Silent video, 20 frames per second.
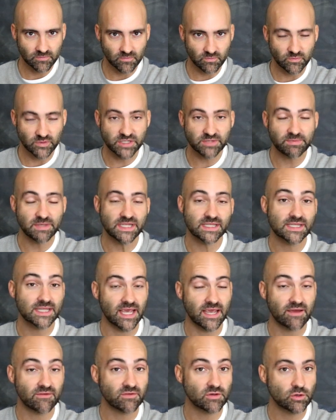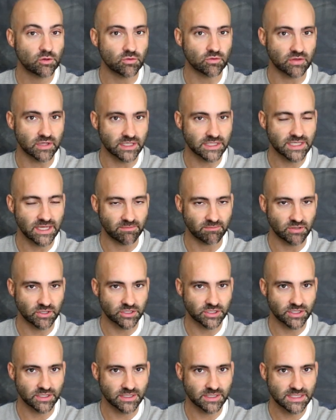which means they have cooler
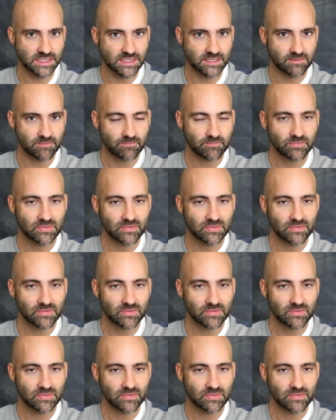temperatures